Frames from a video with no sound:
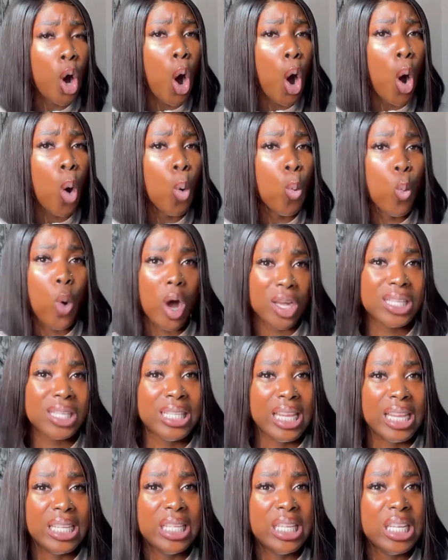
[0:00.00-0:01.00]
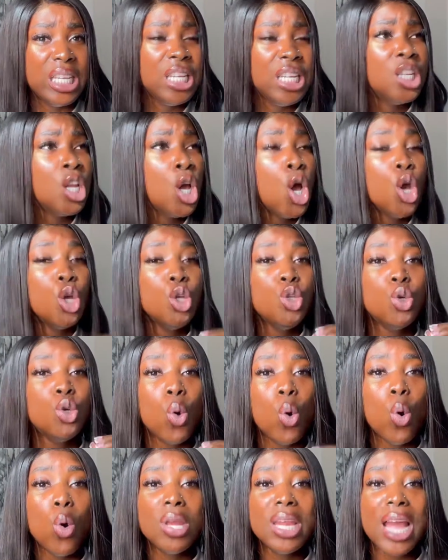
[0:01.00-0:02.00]
or what they did.
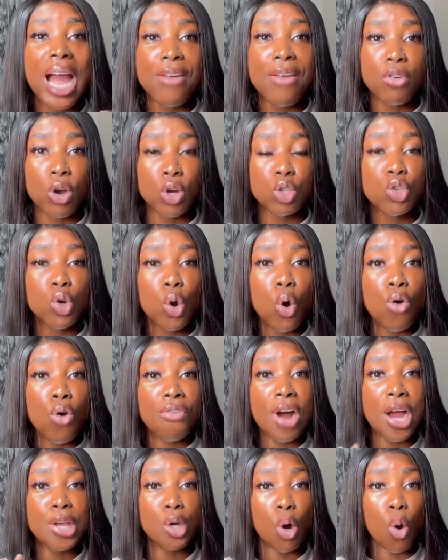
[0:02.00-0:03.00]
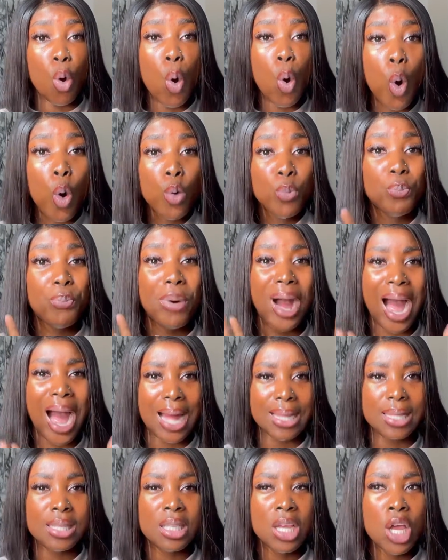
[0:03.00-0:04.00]
You only have control over your own
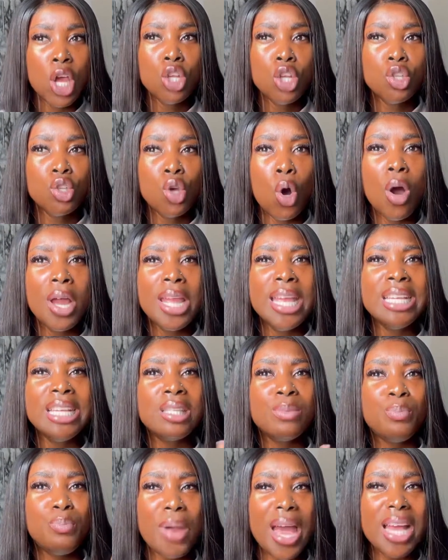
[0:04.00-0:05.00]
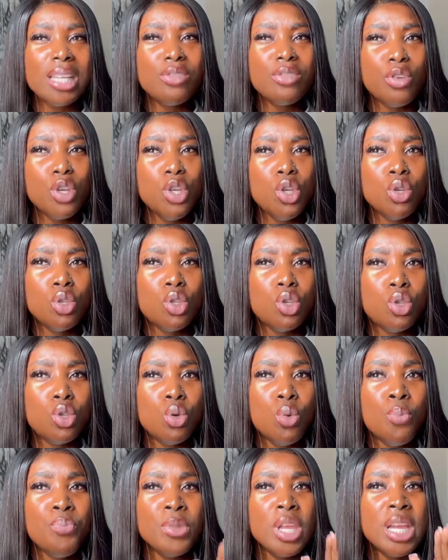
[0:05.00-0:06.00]
parts. So it's best for you
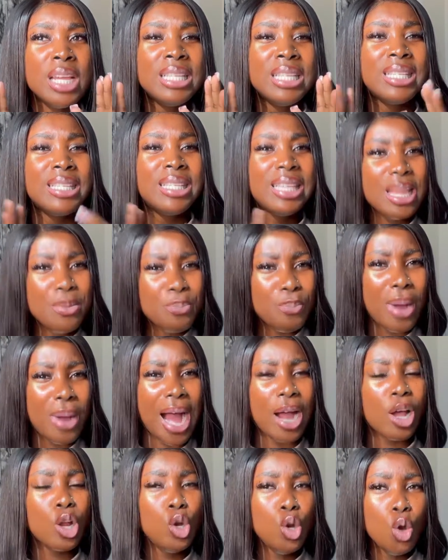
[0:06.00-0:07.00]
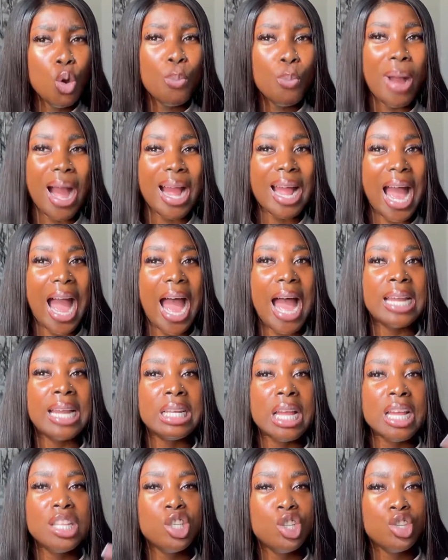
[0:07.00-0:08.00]
to sit back, look back,
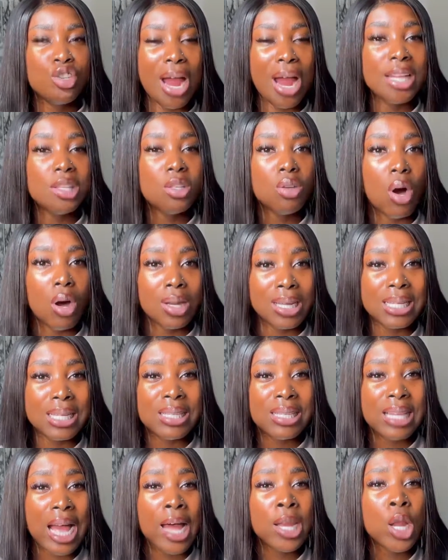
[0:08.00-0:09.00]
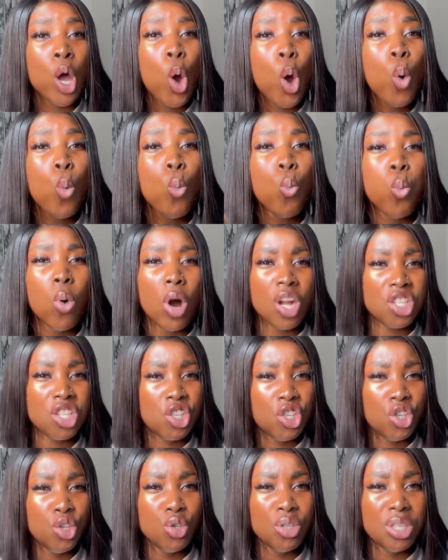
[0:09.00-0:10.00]
and try to understand
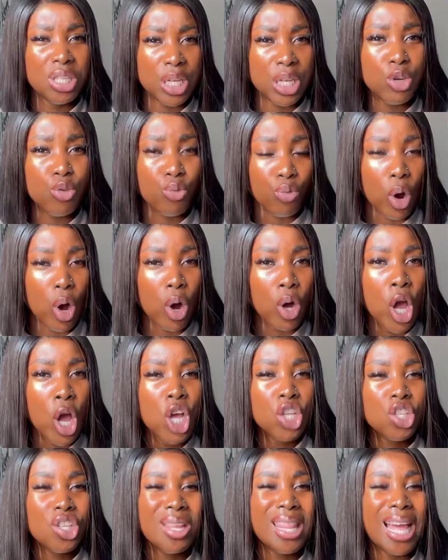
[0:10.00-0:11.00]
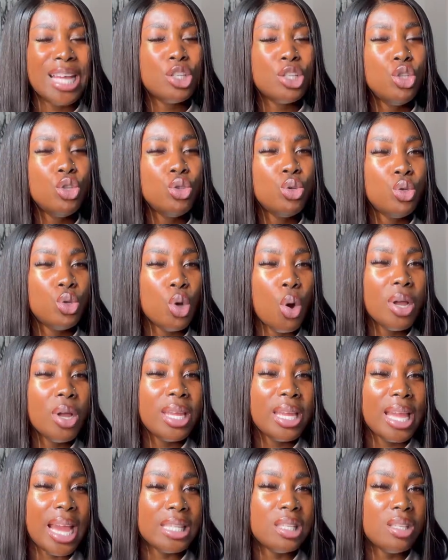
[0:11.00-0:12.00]
what you did wrong so that you
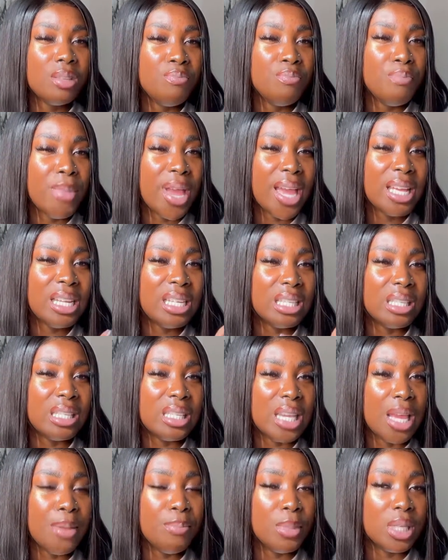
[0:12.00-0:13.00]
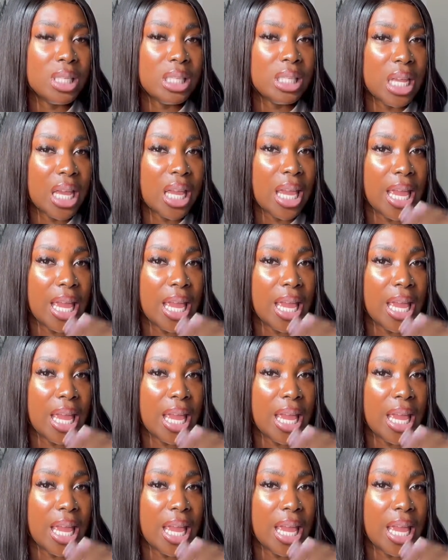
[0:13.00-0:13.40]
don't get to make the same mistake